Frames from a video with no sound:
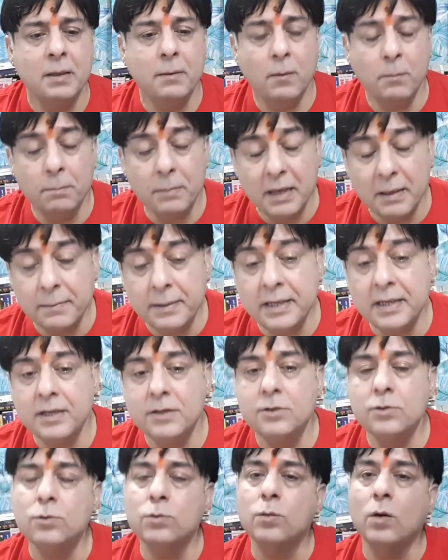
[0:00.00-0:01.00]
Or maybe
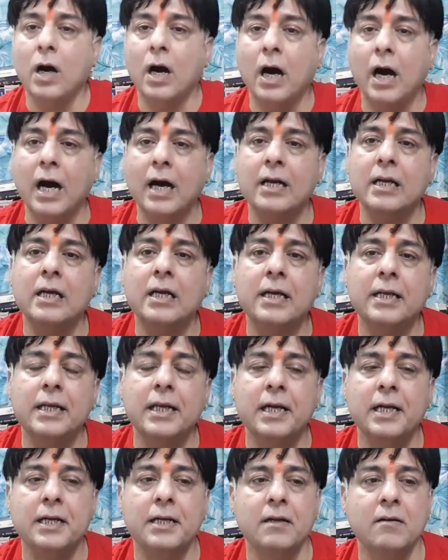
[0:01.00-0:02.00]
you are
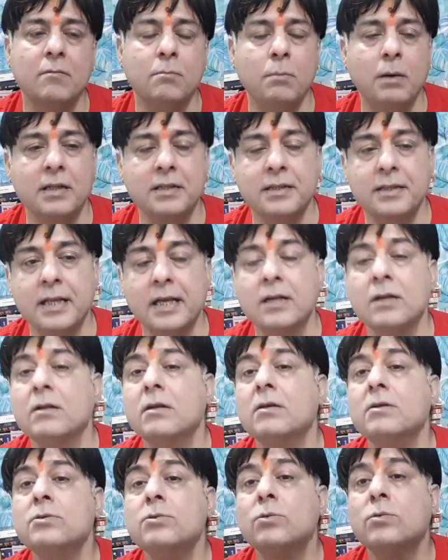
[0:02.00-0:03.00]
creative, but
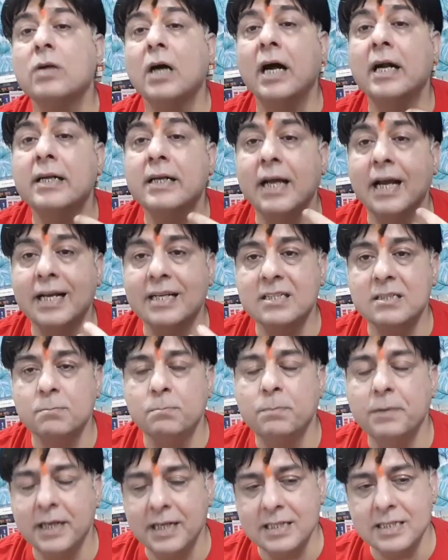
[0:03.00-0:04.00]
then you can't
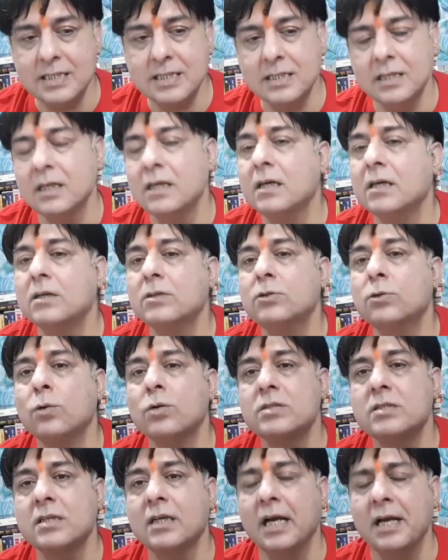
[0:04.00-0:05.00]
express
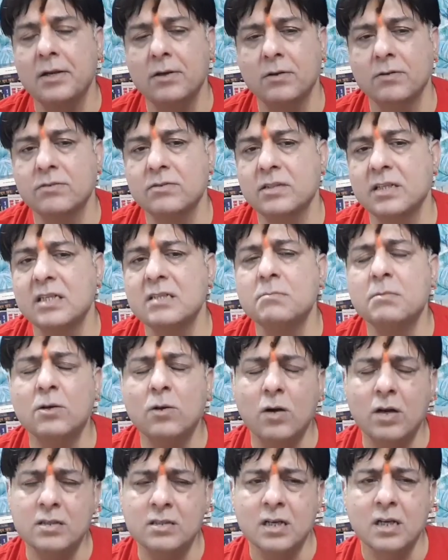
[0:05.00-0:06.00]
those kind of things,
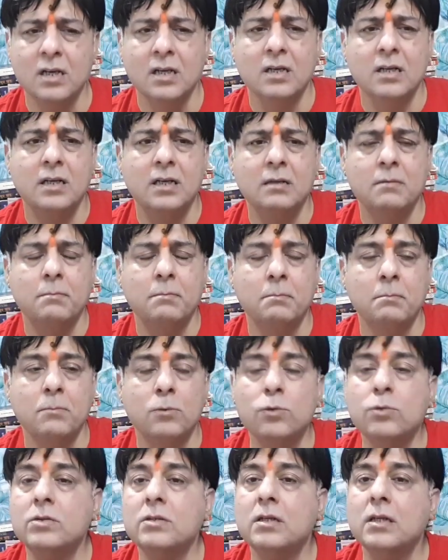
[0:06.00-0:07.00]
because
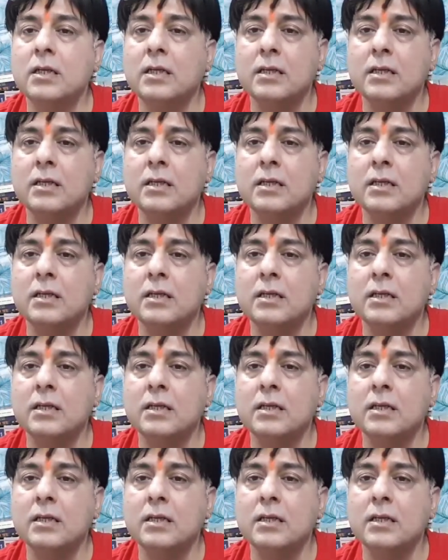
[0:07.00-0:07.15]
moon,